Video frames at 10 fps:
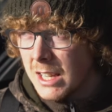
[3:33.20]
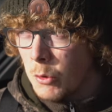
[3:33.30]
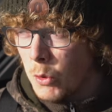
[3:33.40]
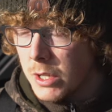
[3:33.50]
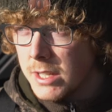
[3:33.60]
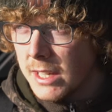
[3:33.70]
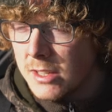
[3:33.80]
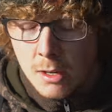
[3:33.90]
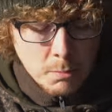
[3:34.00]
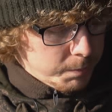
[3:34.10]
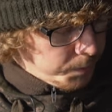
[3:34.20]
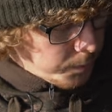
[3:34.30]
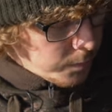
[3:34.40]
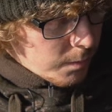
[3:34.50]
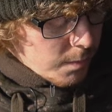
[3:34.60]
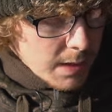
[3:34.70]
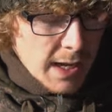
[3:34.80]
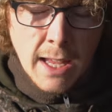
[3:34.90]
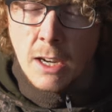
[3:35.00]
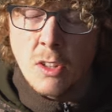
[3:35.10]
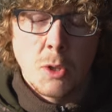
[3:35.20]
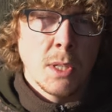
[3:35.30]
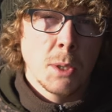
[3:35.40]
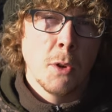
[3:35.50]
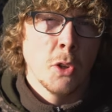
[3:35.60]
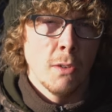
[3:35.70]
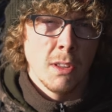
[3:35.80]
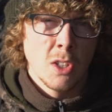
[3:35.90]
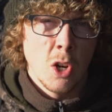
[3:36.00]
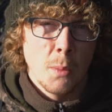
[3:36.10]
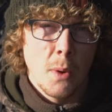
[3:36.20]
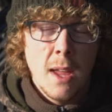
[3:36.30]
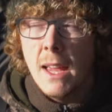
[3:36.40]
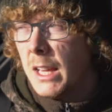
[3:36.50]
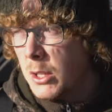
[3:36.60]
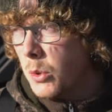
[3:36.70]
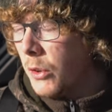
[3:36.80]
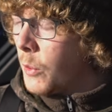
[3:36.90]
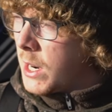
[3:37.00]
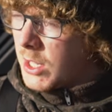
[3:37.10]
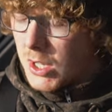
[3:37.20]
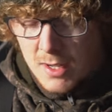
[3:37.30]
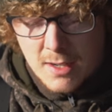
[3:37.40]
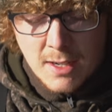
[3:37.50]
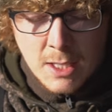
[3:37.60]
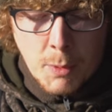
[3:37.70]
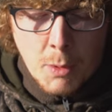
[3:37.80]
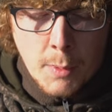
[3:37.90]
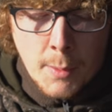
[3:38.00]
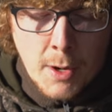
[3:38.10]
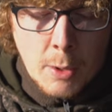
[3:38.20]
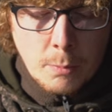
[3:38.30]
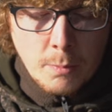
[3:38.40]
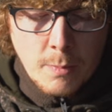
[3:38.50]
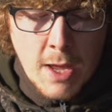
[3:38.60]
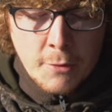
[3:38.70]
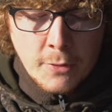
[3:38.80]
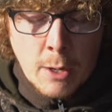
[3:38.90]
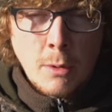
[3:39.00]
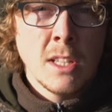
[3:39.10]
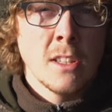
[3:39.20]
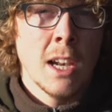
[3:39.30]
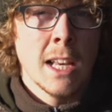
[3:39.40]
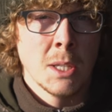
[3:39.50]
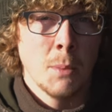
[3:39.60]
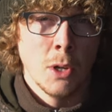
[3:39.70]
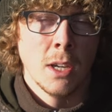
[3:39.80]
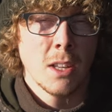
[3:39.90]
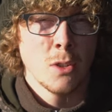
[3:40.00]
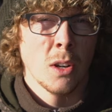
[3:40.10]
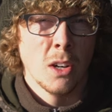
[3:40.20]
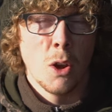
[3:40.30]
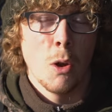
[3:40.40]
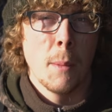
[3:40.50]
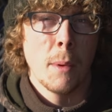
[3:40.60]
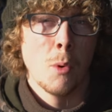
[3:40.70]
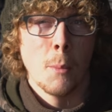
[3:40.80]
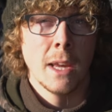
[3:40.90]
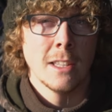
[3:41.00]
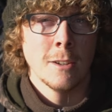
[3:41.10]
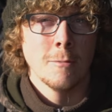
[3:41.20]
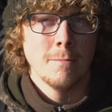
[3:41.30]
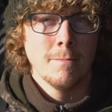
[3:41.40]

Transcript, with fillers: that's how I've got it set up and I've just been spodding over the top. And talking of which, it's probably been about half an hour since I last spodded, so I'm gonna go get a bit more bait out.